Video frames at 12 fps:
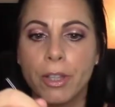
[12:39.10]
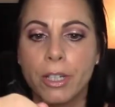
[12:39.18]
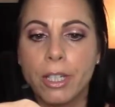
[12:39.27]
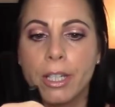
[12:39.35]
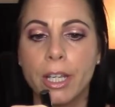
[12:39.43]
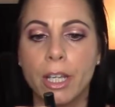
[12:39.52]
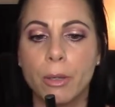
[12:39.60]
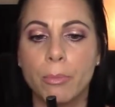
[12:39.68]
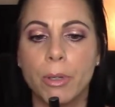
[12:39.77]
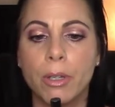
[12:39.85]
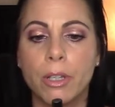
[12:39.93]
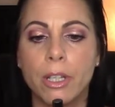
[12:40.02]
the
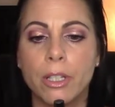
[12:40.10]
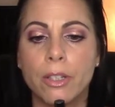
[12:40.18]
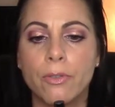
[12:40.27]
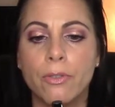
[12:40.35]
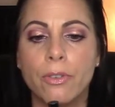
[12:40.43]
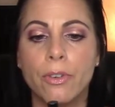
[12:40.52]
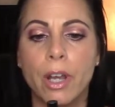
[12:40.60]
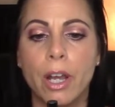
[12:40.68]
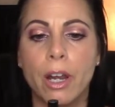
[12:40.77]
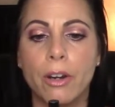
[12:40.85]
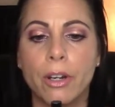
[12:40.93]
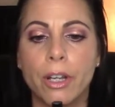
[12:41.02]
tip is
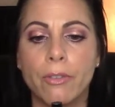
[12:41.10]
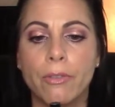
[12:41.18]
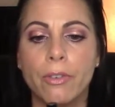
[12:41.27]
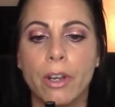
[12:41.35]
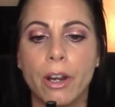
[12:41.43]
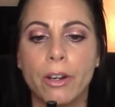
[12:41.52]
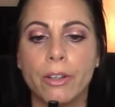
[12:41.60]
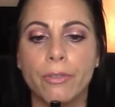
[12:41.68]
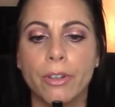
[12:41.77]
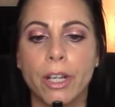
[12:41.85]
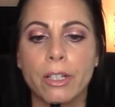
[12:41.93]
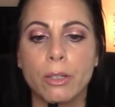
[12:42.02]
very, very
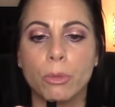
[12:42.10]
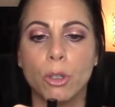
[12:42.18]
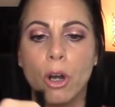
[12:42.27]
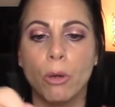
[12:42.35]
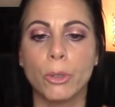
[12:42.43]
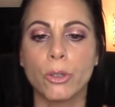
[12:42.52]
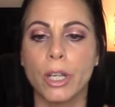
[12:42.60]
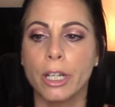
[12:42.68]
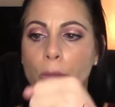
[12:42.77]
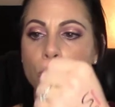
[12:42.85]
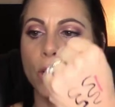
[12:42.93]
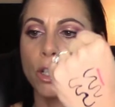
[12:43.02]
flexible, almost
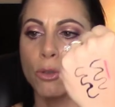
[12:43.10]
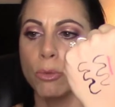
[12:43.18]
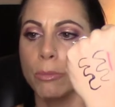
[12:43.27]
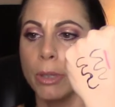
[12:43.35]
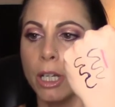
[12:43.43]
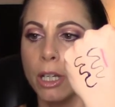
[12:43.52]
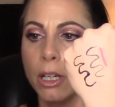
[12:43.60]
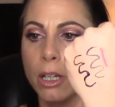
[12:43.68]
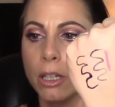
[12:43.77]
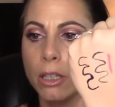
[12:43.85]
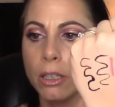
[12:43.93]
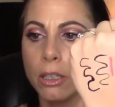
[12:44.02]
like a brush would be.
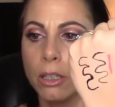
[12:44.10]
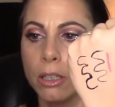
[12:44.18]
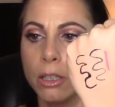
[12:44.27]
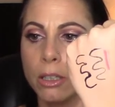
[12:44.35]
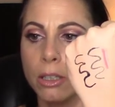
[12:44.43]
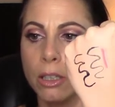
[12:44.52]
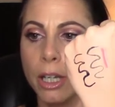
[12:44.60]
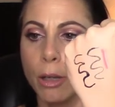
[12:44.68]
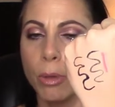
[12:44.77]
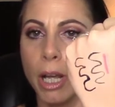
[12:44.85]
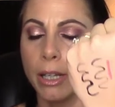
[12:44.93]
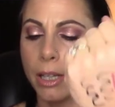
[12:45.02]
Look how
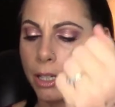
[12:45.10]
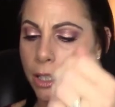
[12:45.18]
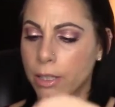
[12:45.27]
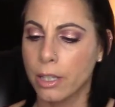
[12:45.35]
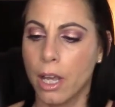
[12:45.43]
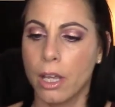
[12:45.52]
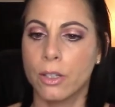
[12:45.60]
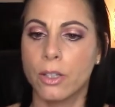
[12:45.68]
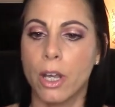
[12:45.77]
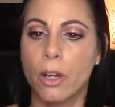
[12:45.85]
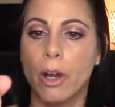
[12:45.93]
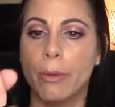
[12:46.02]
black that is.
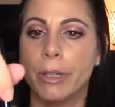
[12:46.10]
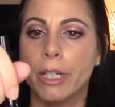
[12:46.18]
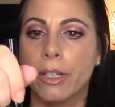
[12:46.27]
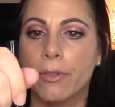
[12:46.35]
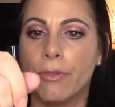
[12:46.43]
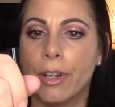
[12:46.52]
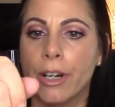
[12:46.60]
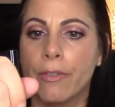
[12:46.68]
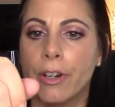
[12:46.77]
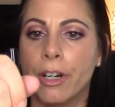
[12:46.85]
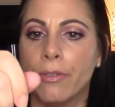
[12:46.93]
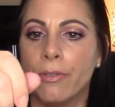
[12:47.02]
So, I mean, it's a very,
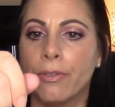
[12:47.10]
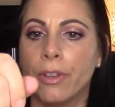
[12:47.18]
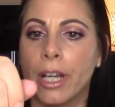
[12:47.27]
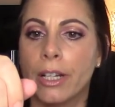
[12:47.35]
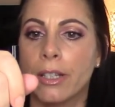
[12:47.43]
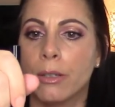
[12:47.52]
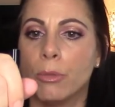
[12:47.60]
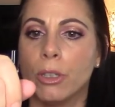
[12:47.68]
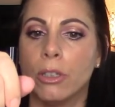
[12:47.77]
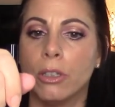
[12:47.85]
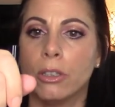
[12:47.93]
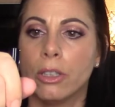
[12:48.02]
very
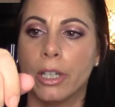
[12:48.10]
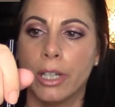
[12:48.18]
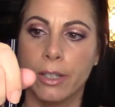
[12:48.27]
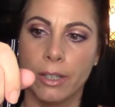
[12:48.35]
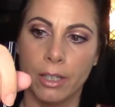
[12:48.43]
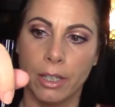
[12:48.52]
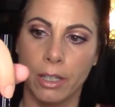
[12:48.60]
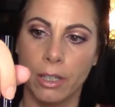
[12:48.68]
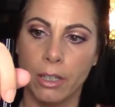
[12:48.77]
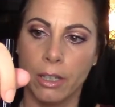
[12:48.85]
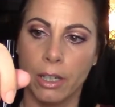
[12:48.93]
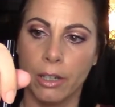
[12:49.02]
flexible, you guys
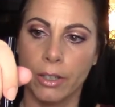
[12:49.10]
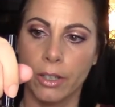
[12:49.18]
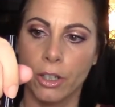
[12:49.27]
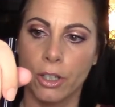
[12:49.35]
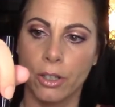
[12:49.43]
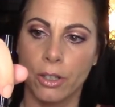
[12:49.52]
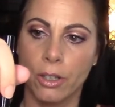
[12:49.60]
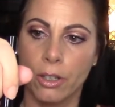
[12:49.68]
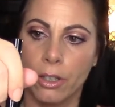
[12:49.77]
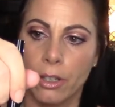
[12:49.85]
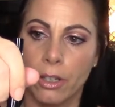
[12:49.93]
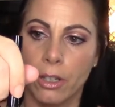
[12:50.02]
see how it's just,
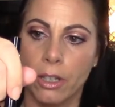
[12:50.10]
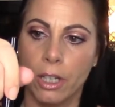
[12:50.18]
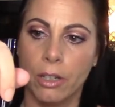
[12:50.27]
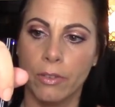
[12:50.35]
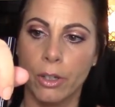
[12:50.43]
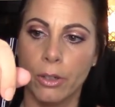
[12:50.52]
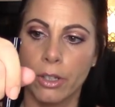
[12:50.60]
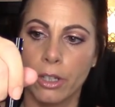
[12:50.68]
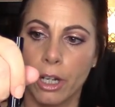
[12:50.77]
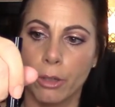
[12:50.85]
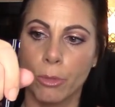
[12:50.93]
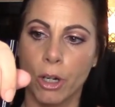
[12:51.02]
even though it's
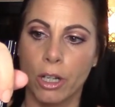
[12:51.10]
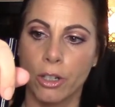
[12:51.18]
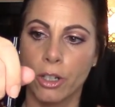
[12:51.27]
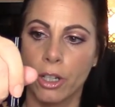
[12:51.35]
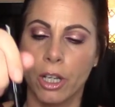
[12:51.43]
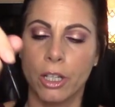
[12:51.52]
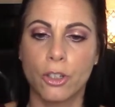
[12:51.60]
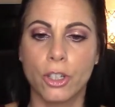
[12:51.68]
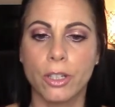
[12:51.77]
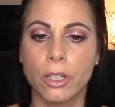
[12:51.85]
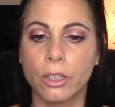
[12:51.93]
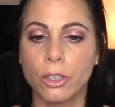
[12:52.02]
not a brush, it's
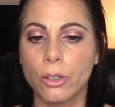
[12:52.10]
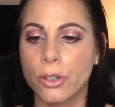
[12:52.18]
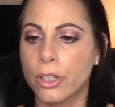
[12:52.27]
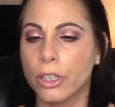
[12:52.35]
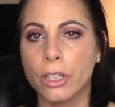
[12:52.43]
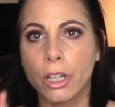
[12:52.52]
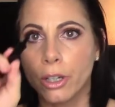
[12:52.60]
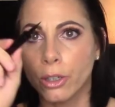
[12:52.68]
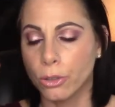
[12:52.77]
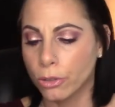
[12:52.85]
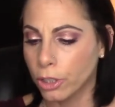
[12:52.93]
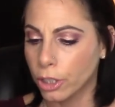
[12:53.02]
just a little
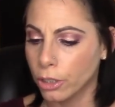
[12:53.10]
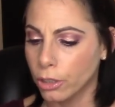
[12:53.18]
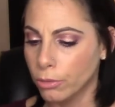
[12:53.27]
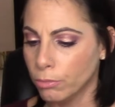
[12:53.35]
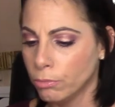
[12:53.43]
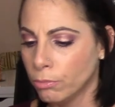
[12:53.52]
silicone little